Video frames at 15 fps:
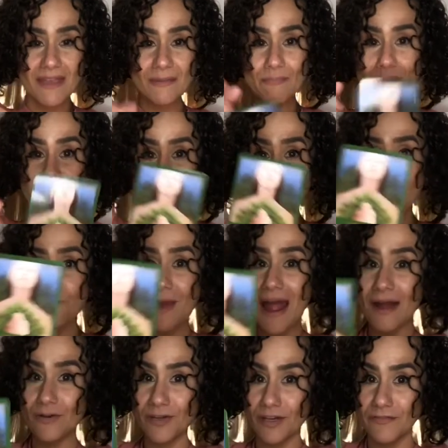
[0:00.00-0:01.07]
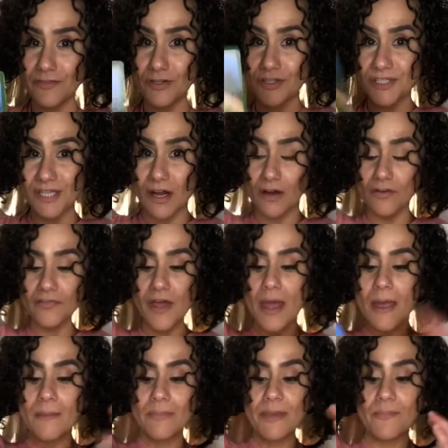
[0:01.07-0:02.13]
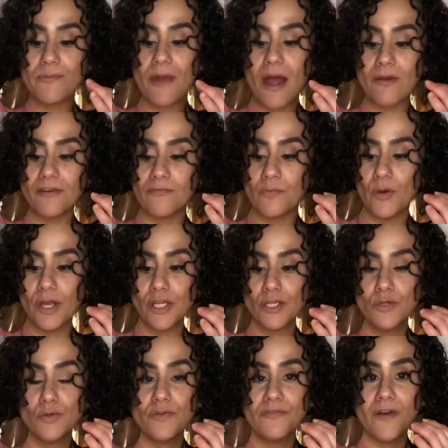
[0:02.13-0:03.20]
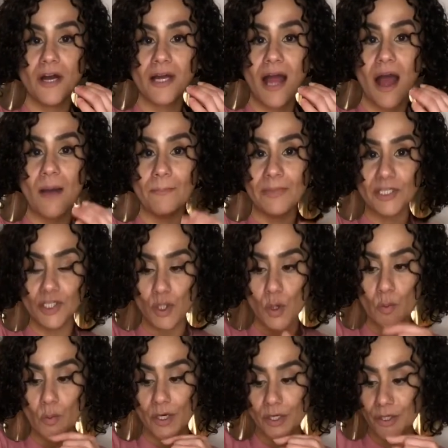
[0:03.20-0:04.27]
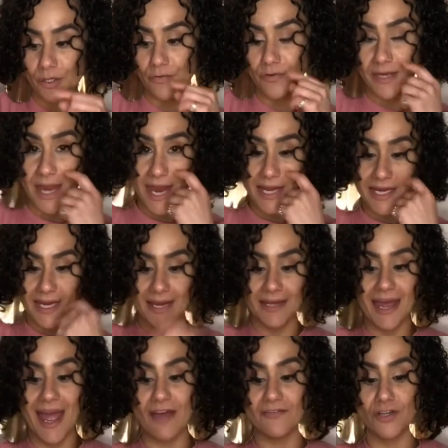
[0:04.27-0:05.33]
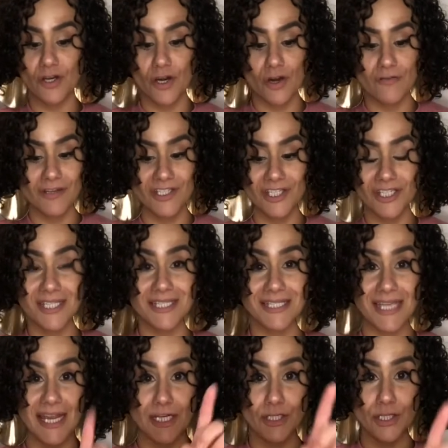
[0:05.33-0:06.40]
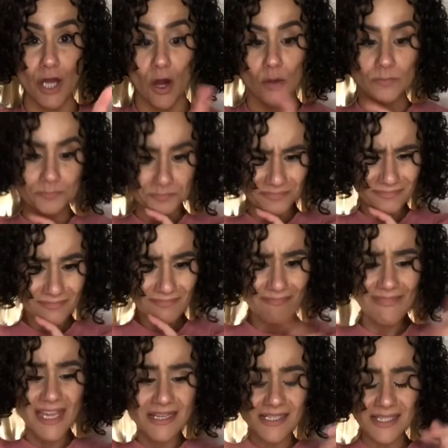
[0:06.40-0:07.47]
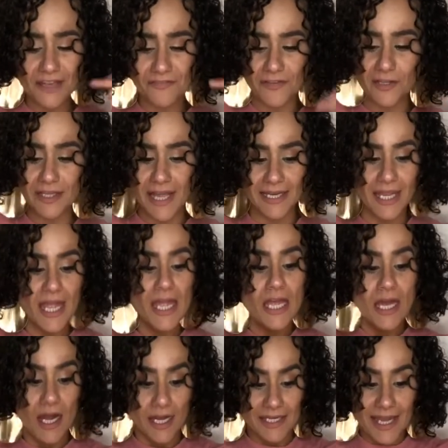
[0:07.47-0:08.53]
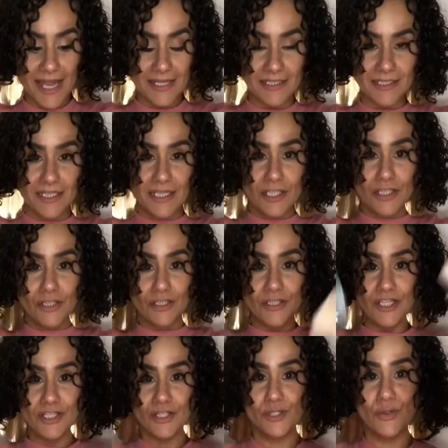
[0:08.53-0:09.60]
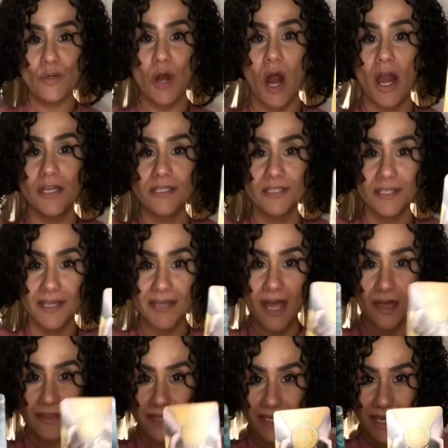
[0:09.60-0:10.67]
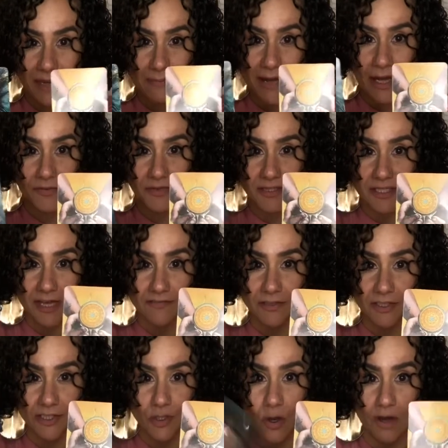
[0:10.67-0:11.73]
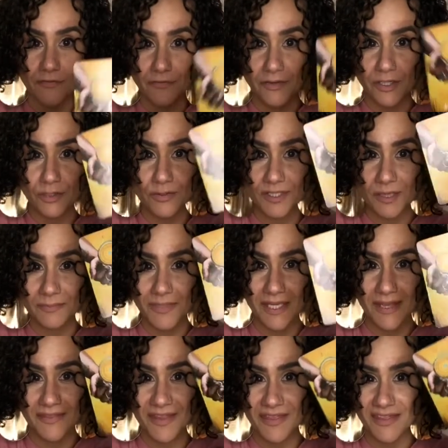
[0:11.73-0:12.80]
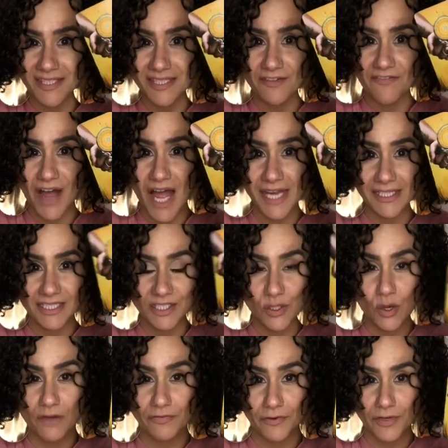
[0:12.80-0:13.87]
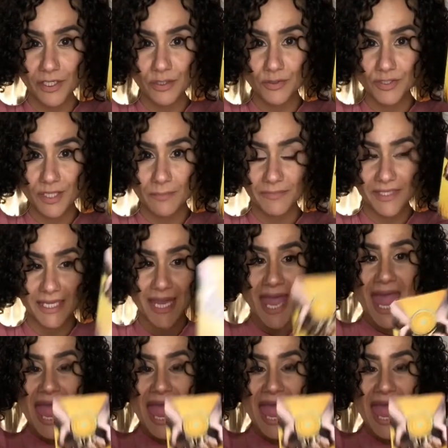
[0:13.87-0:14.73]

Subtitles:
Be proud of yourself. Be proud of what you've accomplished or what you're creating, and have the courage to say no. Because I feel like, again, these two cards, look at how they came out. The devil is offering you something, and then the divine is offering you something.